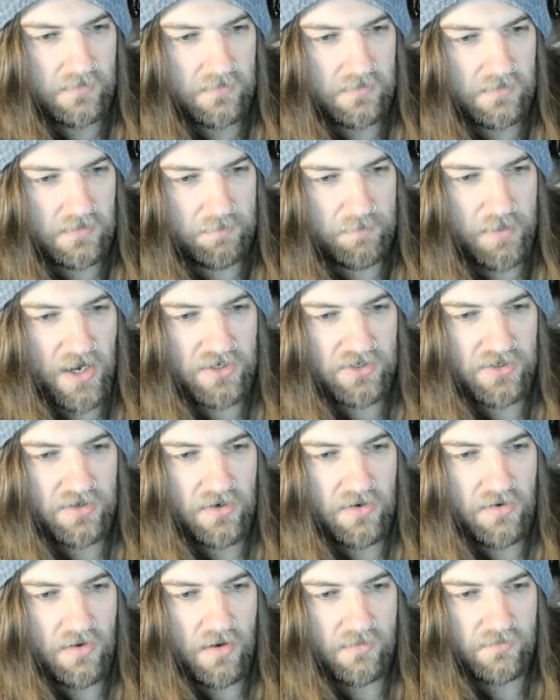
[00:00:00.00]
Passionate
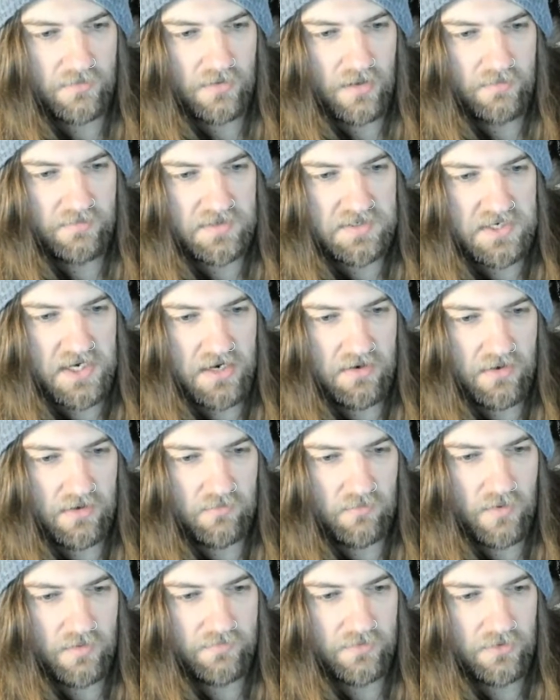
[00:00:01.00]
novel of a daring
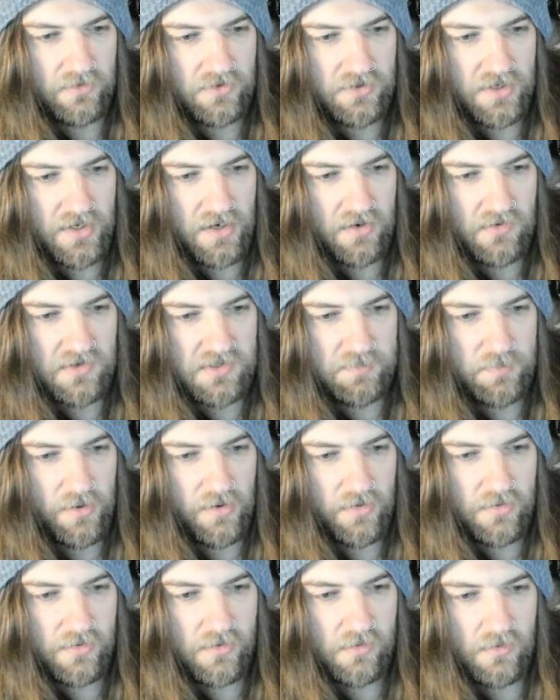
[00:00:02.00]
revolutionary's
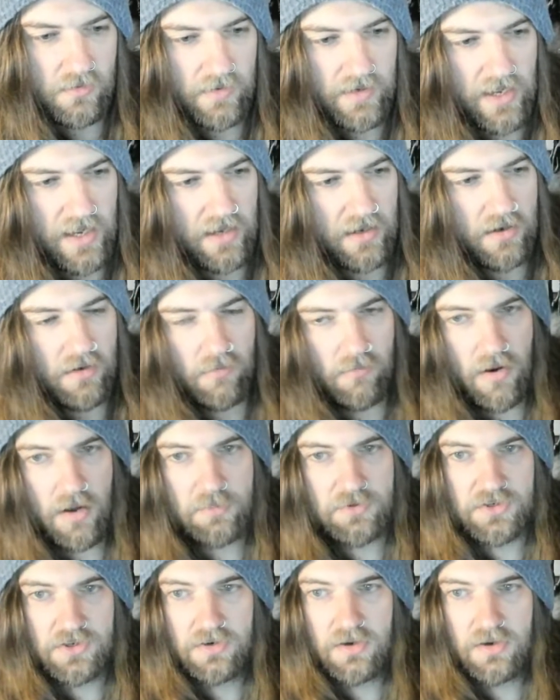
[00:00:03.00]
birth, glory, and corruption.